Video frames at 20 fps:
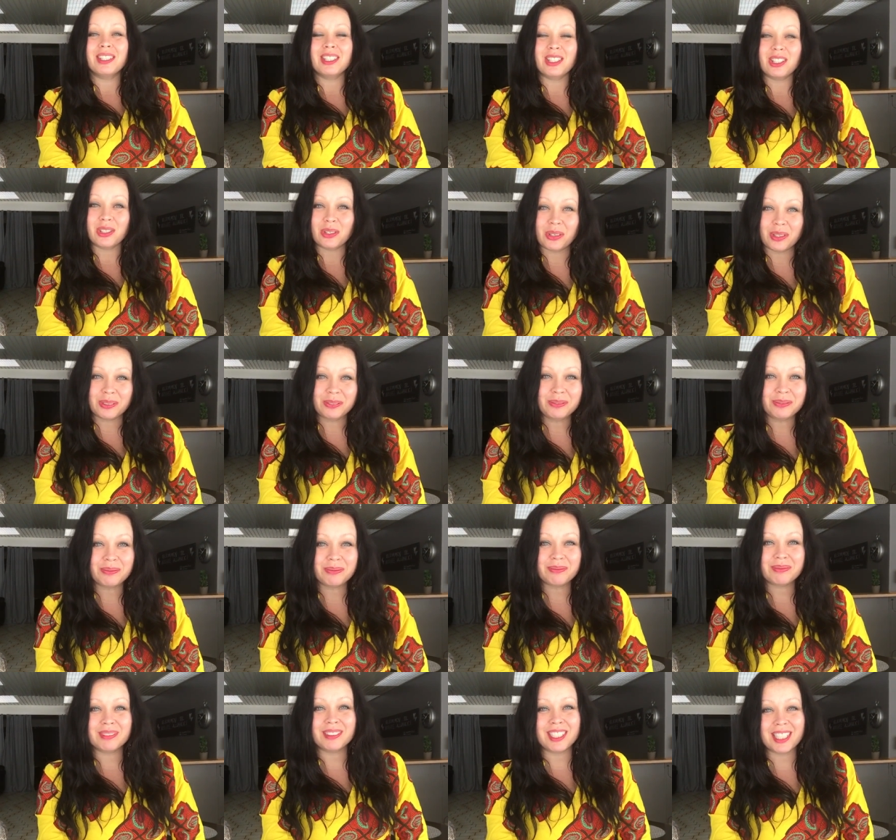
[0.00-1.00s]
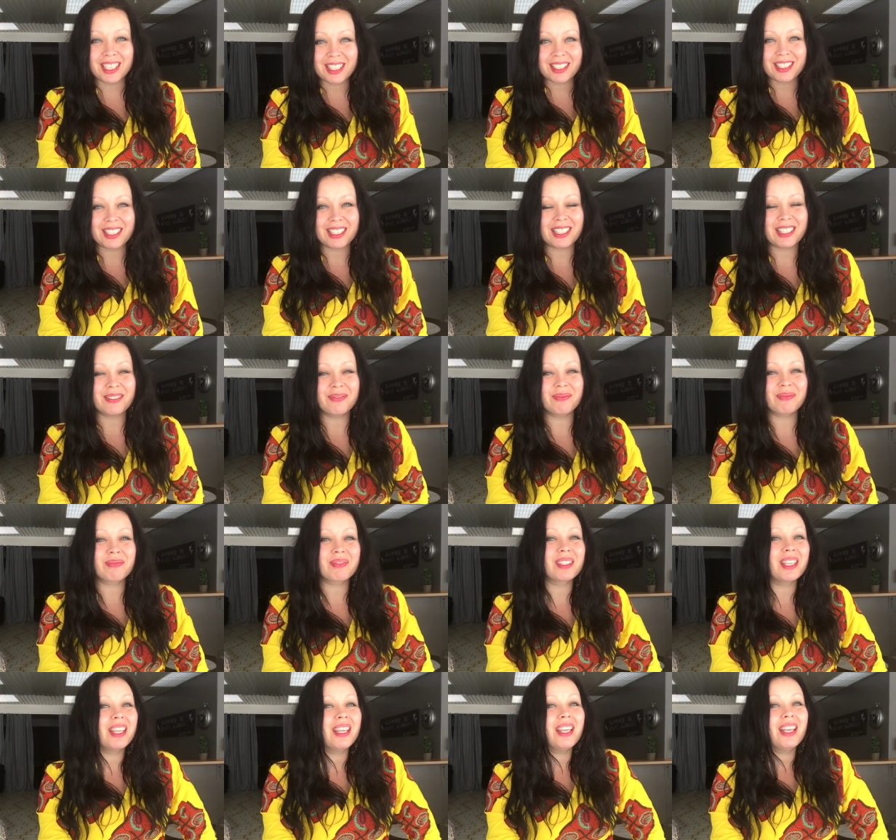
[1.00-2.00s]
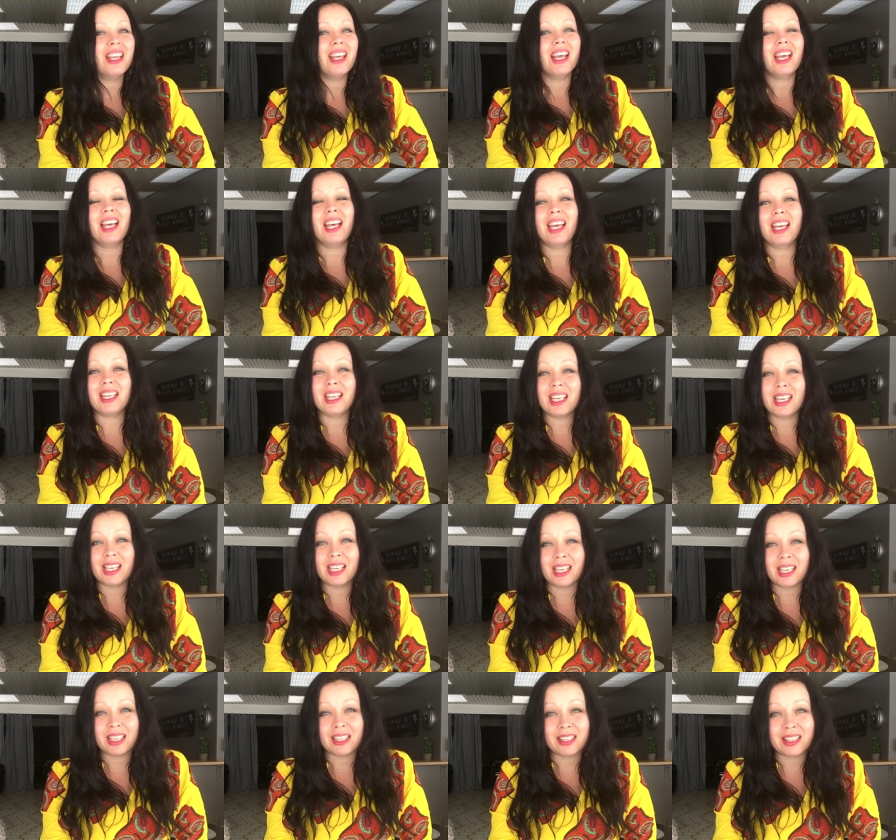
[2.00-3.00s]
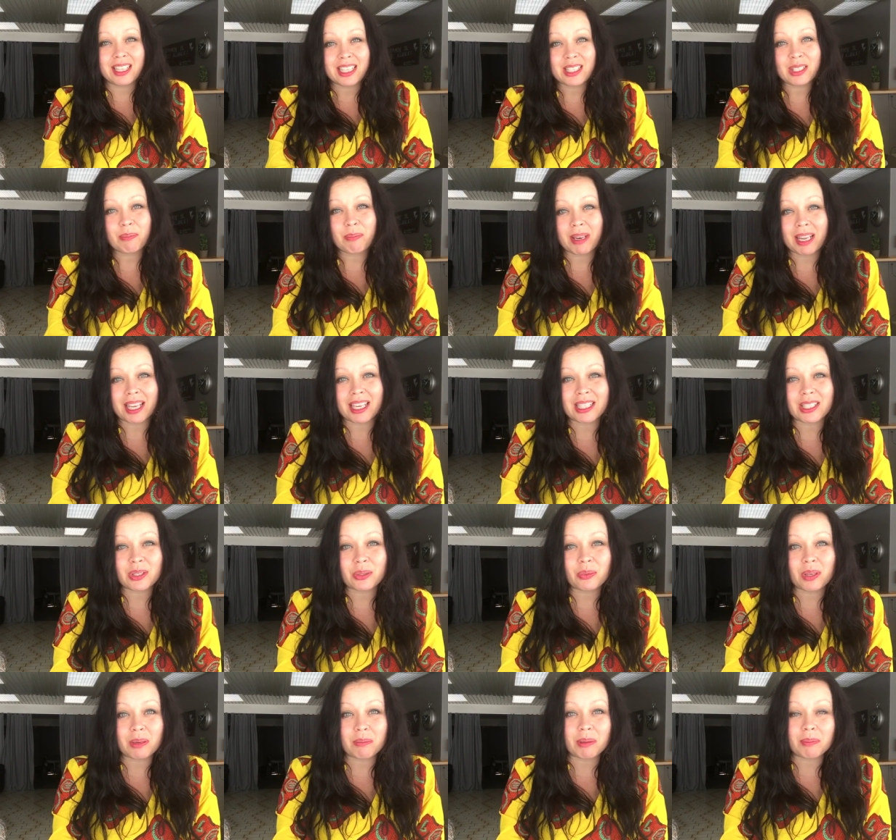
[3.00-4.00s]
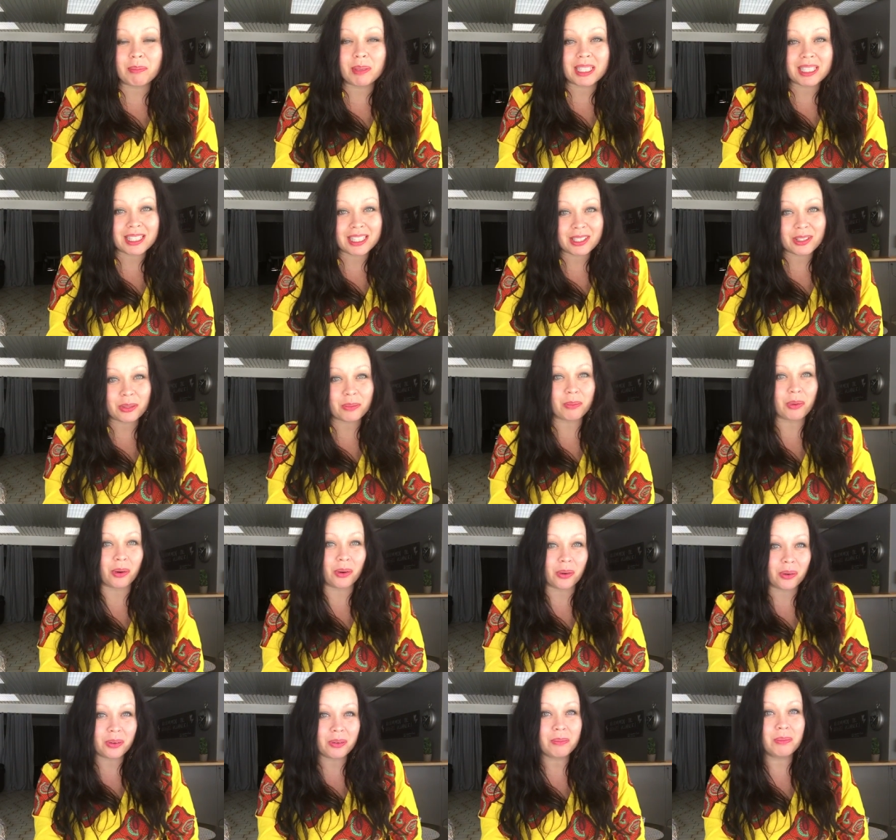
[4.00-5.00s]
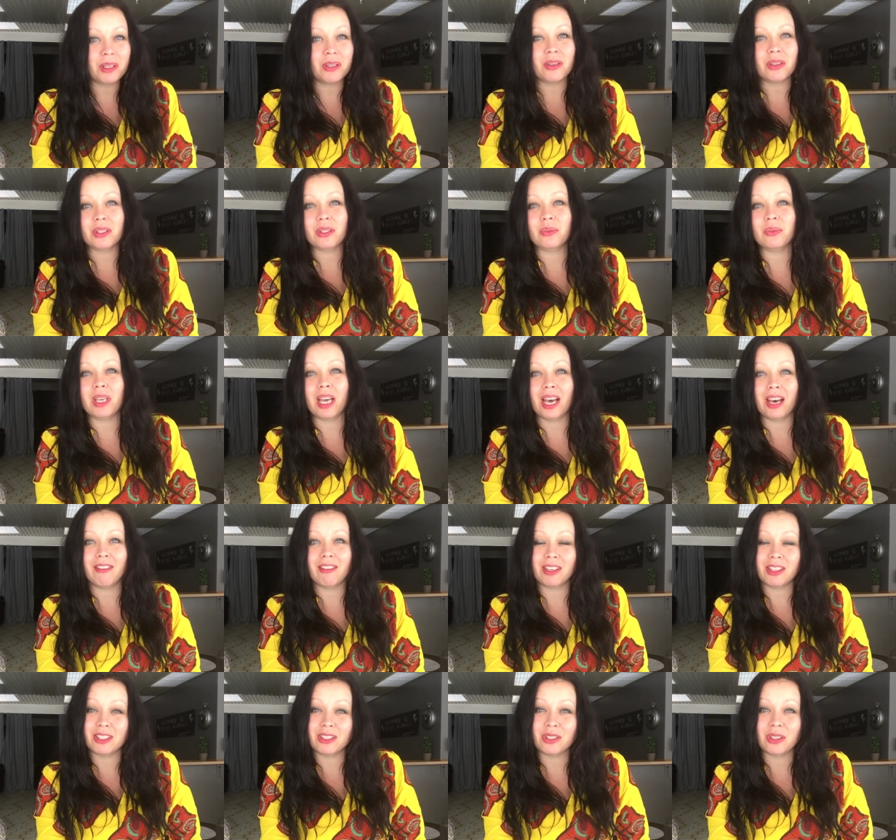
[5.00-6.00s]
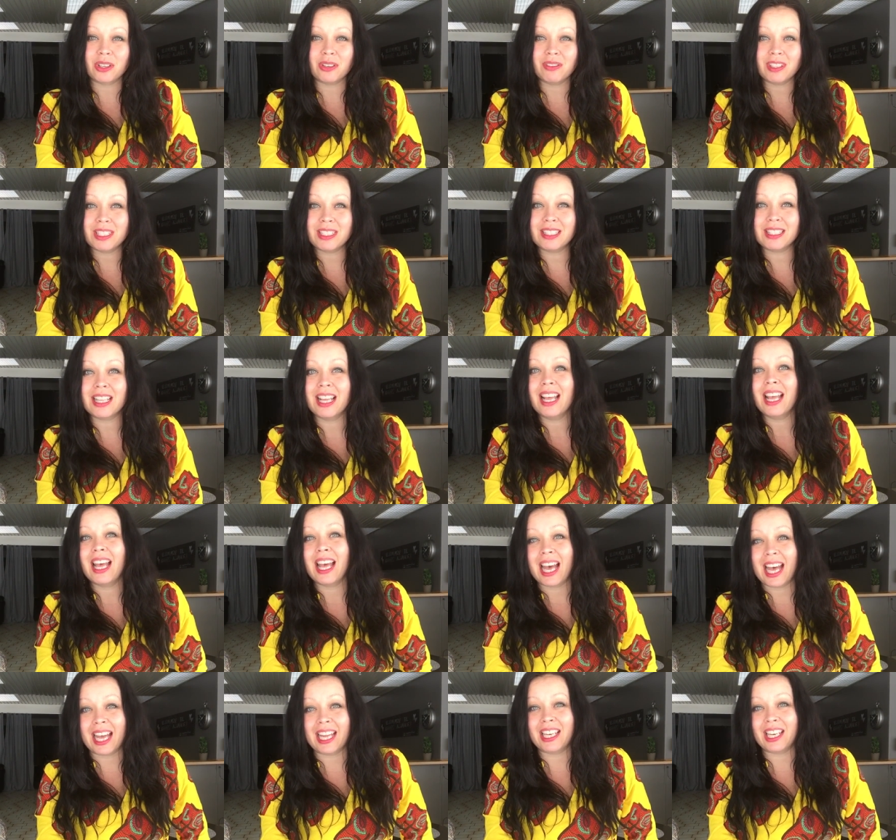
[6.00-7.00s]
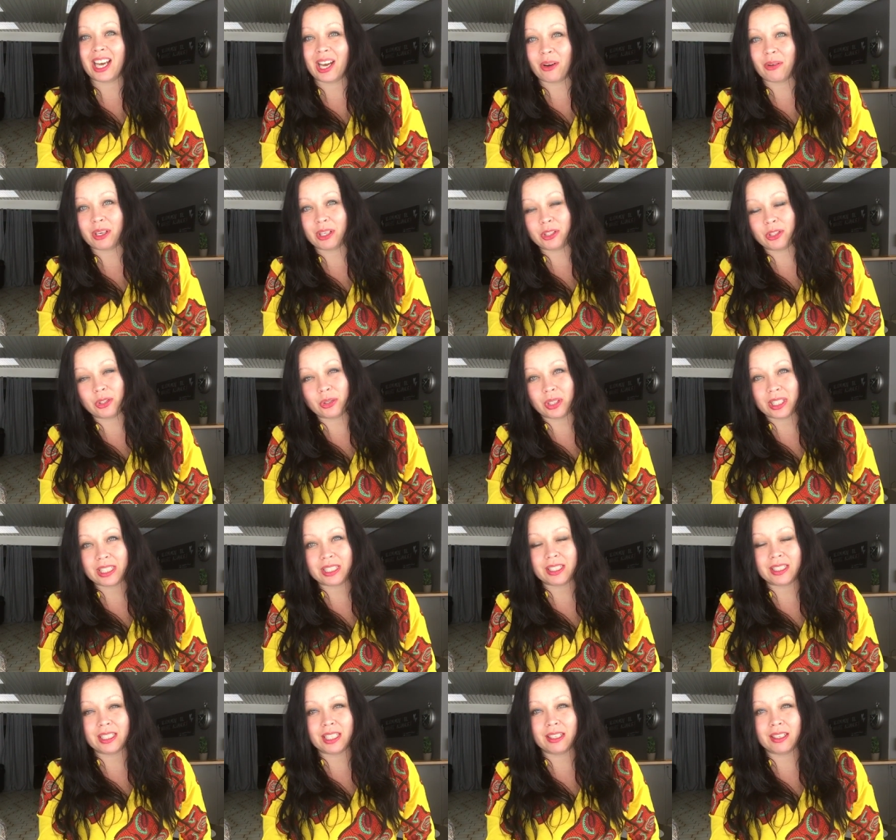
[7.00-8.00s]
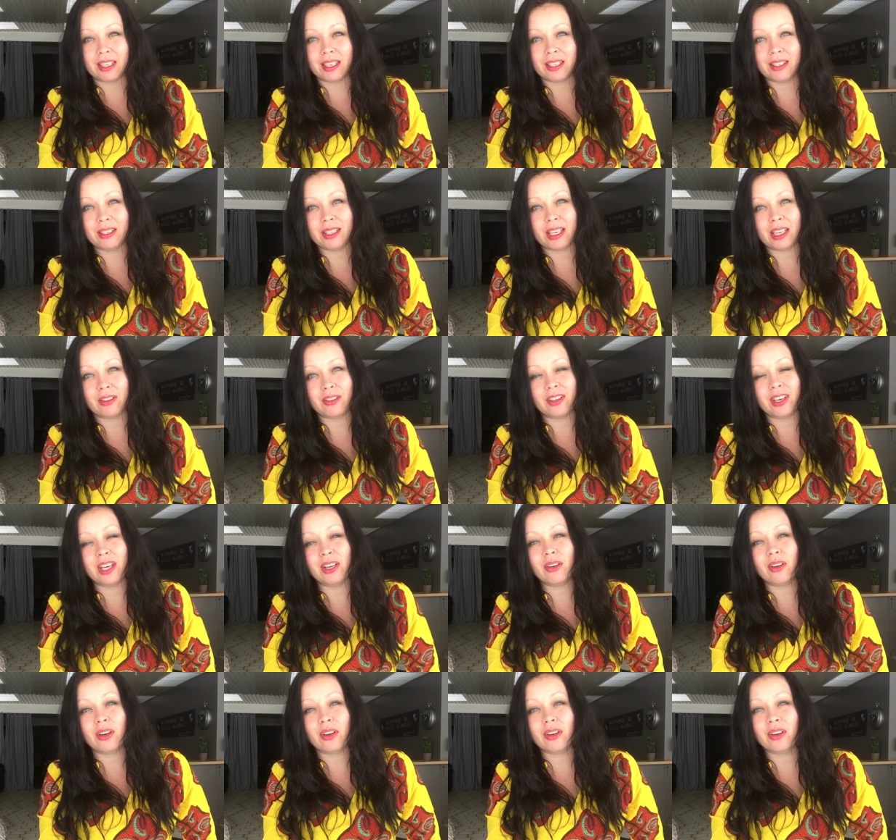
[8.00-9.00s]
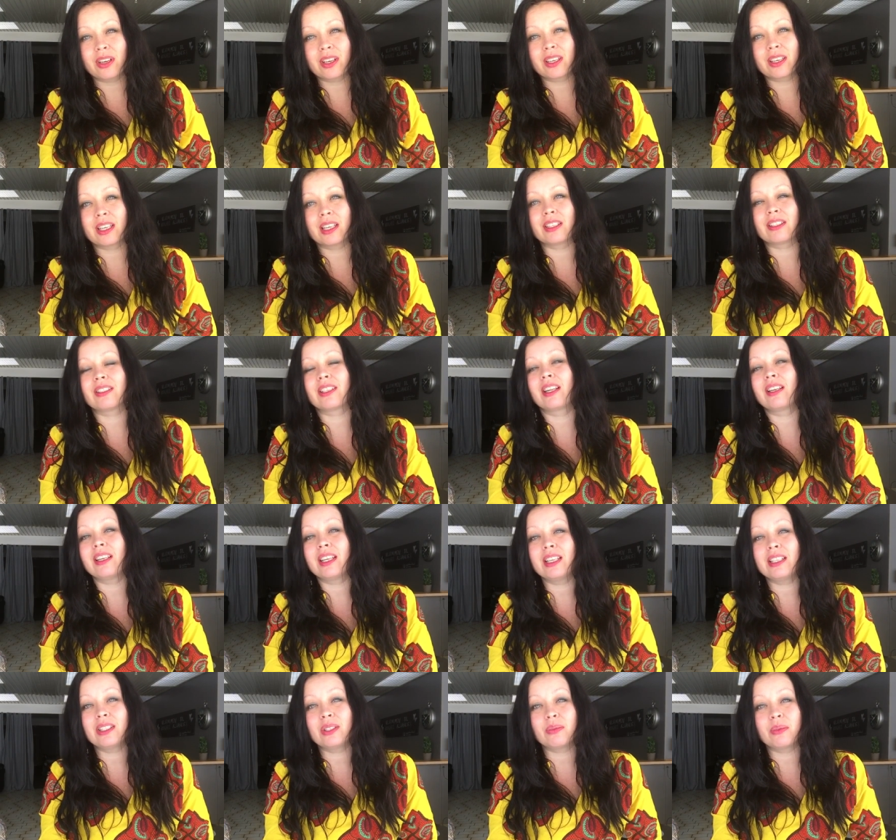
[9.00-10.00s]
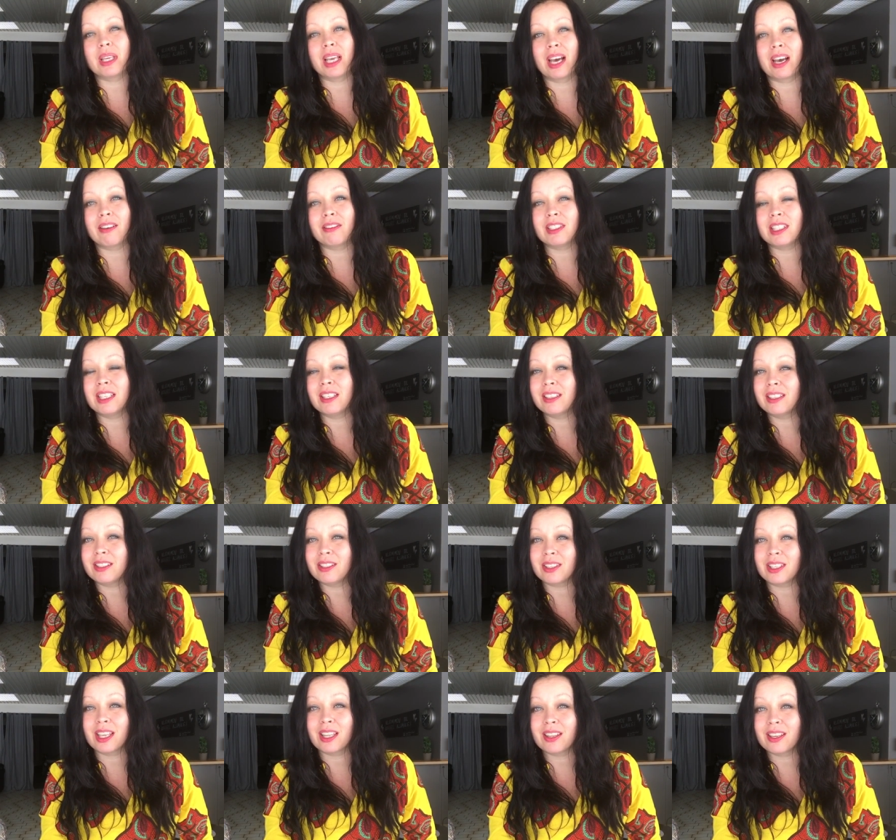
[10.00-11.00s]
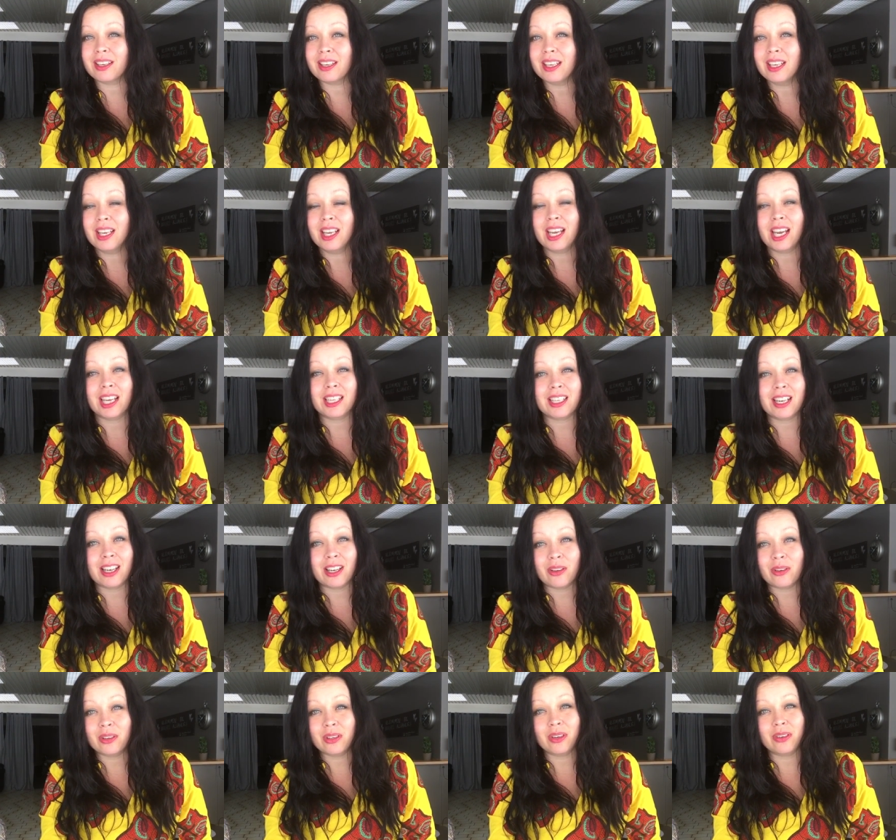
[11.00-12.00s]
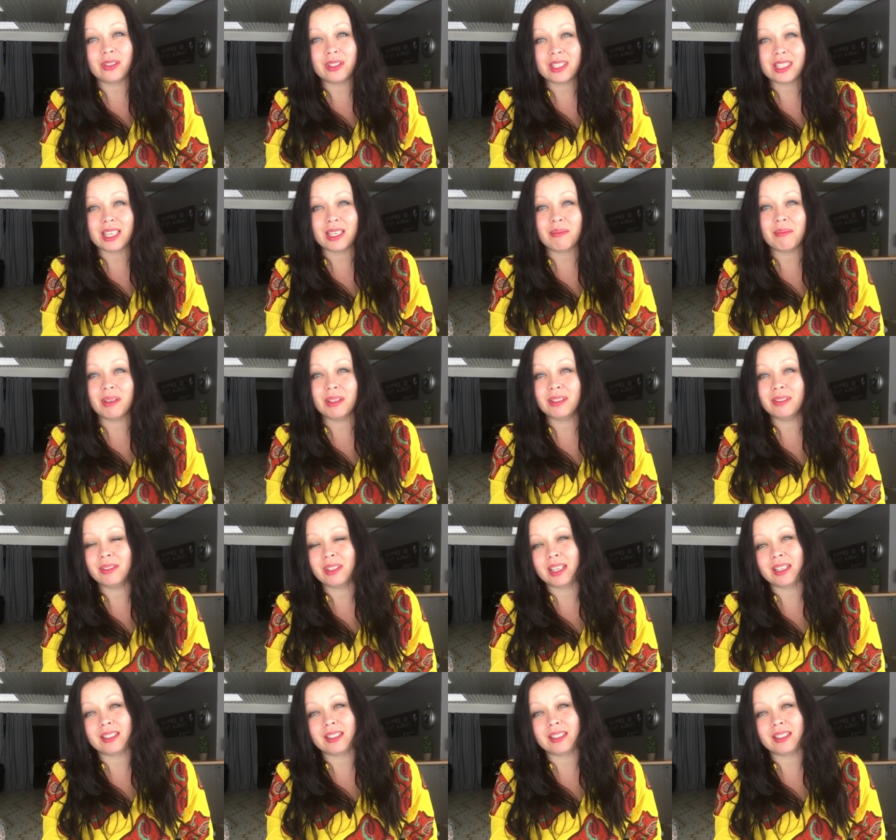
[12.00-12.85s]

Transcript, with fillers: So, dears, uh, this place will be busy tomorrow because we have our service and our joint dinner. At 3 o'clock uh, Sundays, we have dinner together at a long, long table.